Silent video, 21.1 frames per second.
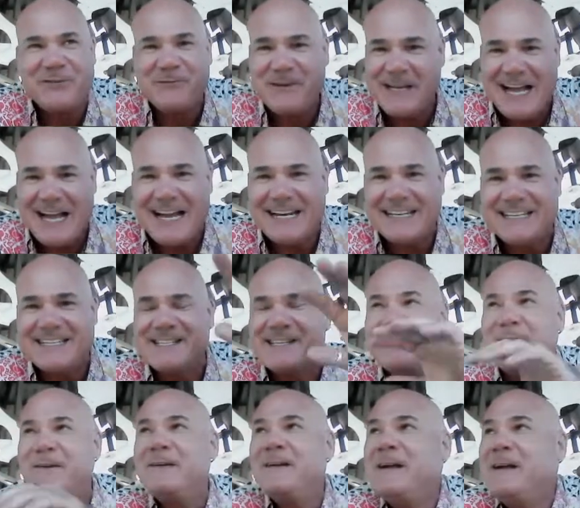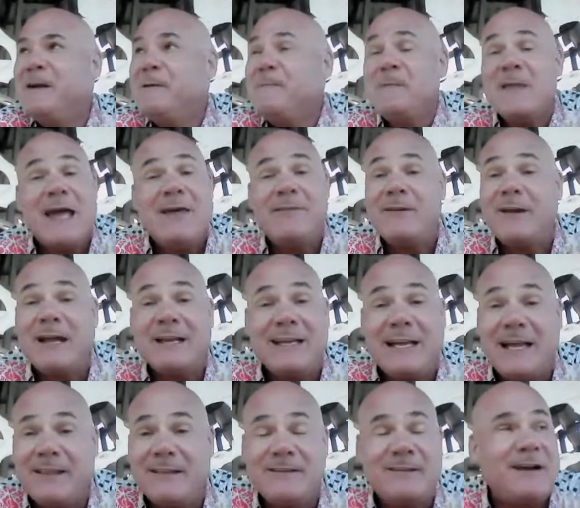behind us, you know. And they're not
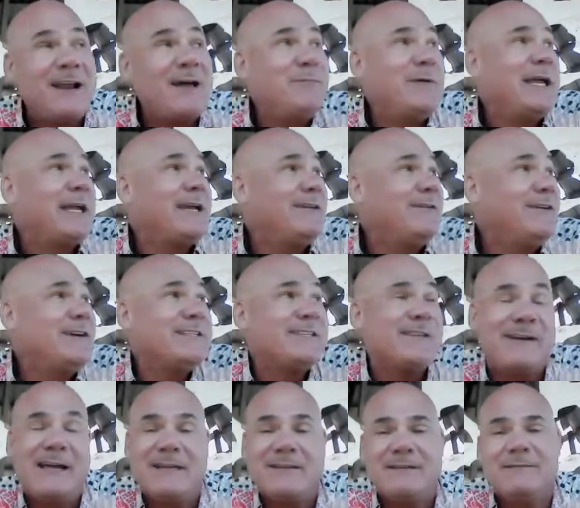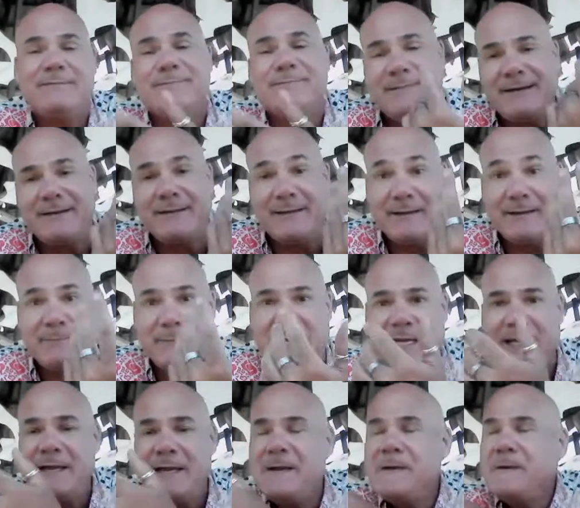yelling, they're not making noise, they're not doing like
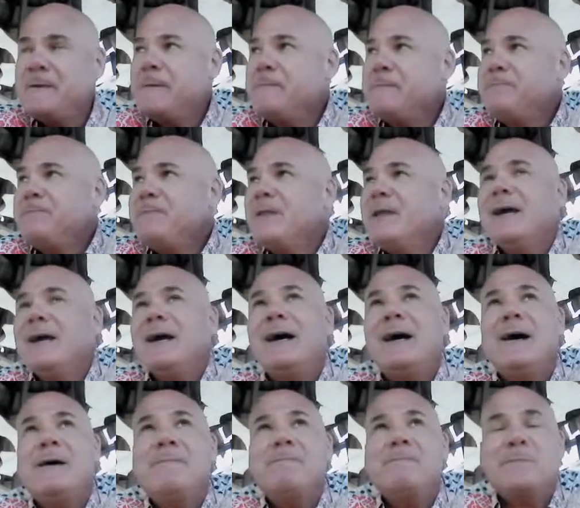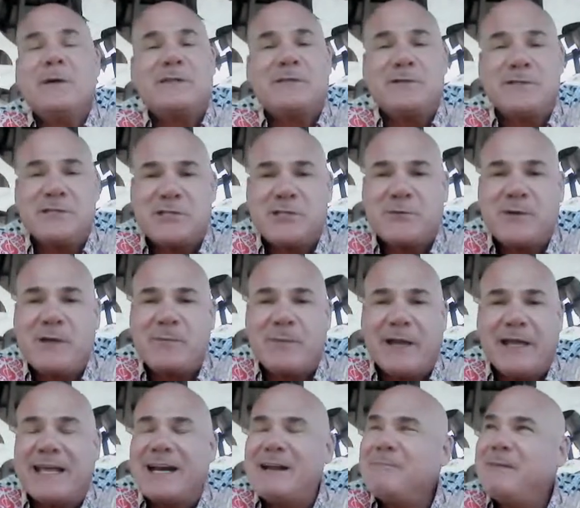me, but they're just
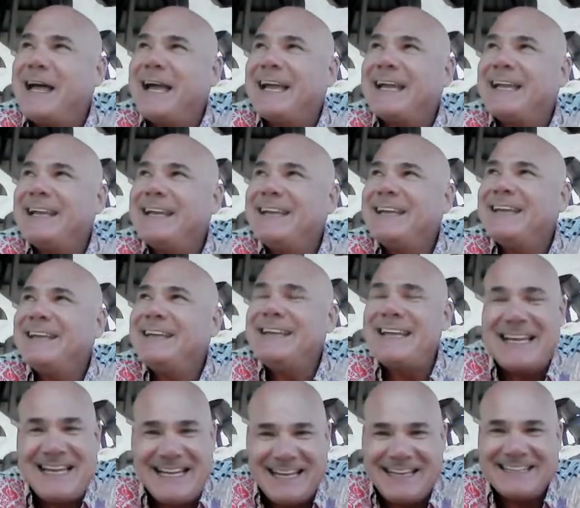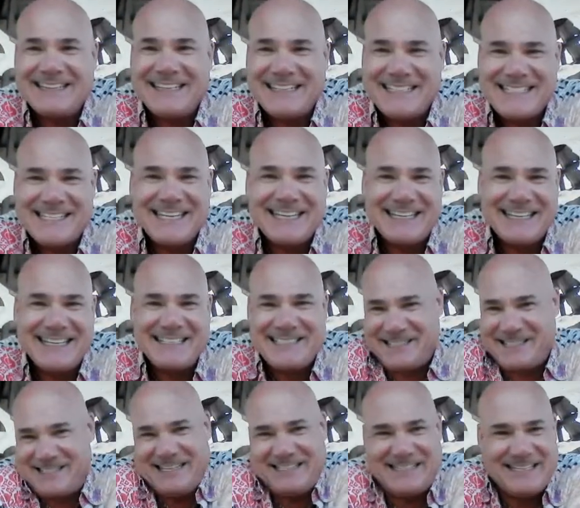sweeping. And I'm like, yeah, that's like
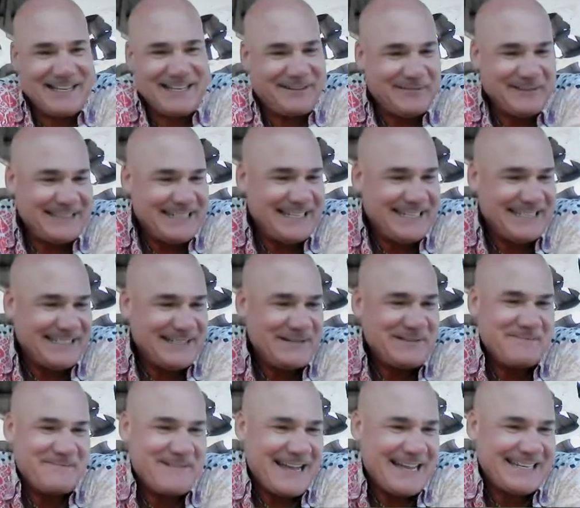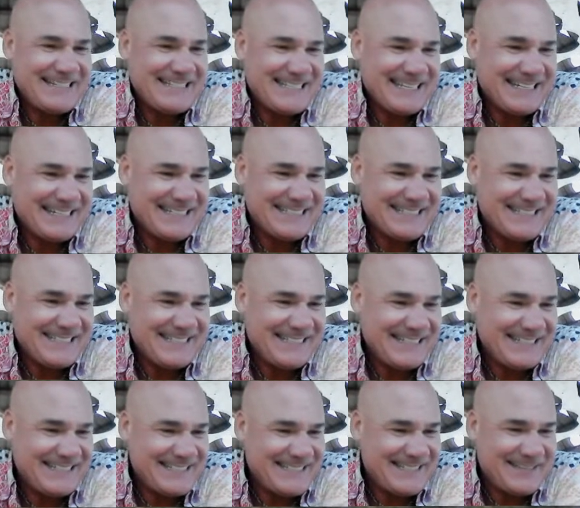it's like what they do, man. It's
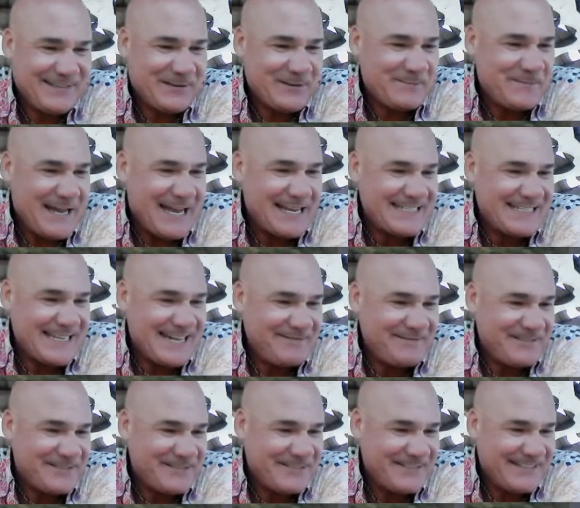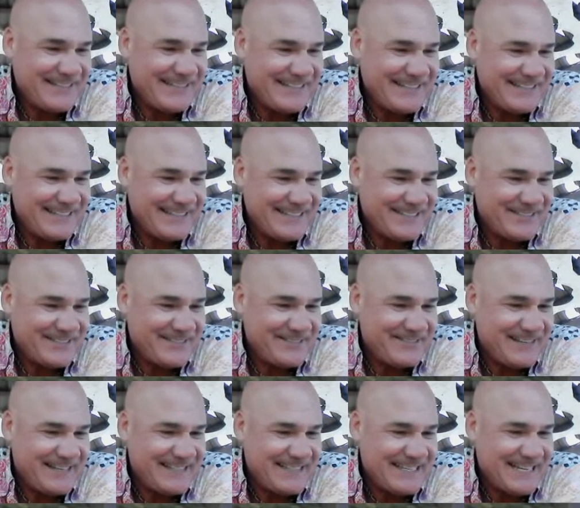like it's this total pastime. It's really
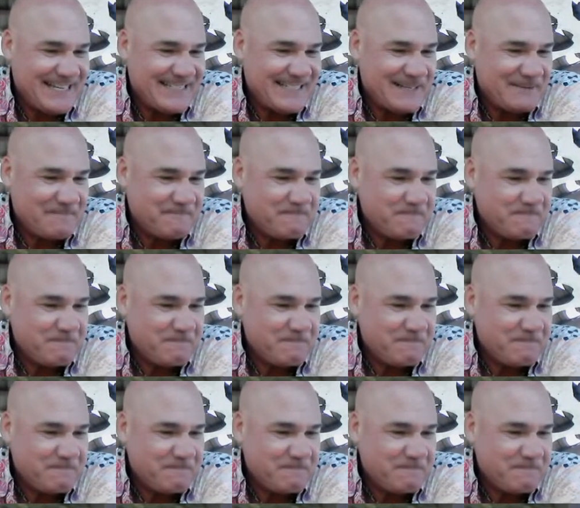fantastic.